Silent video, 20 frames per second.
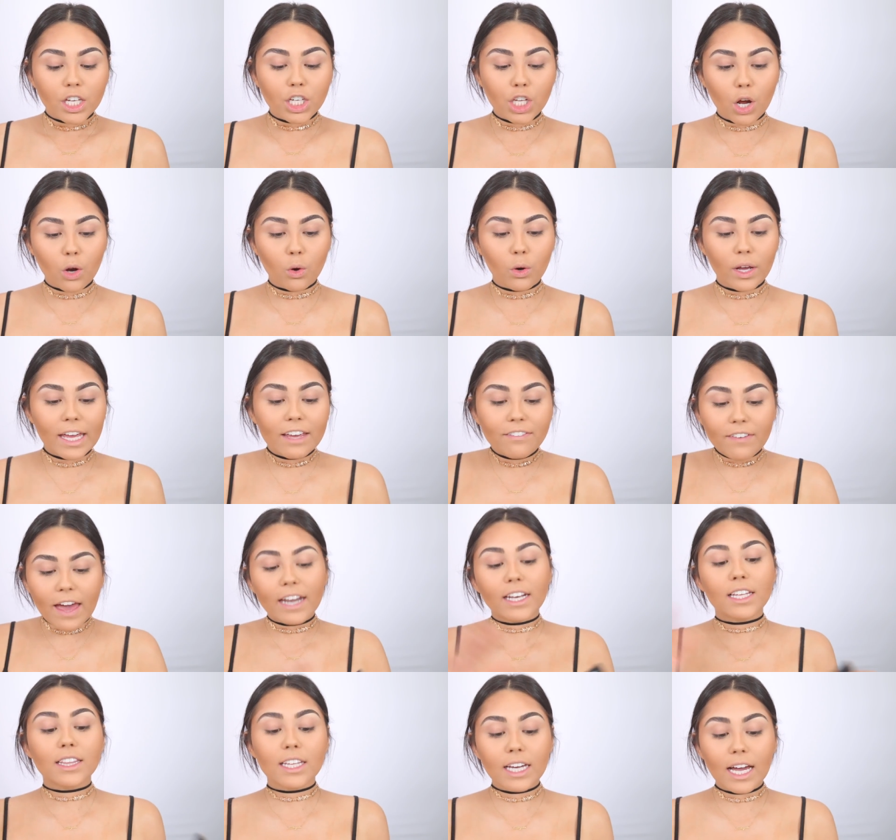You know, if
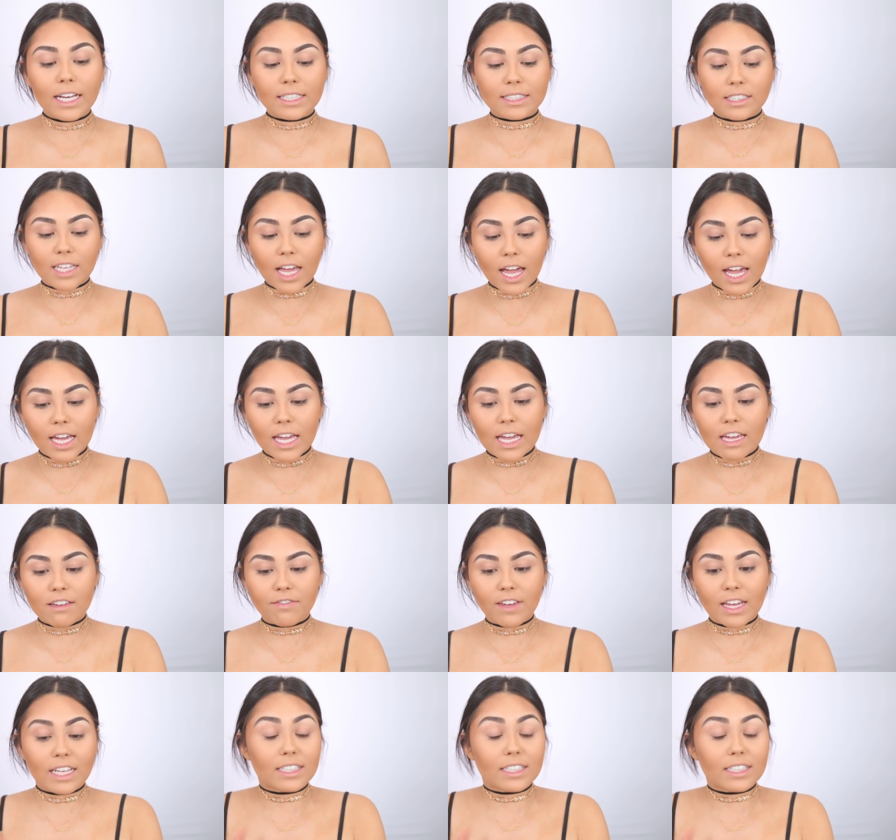anything I say, if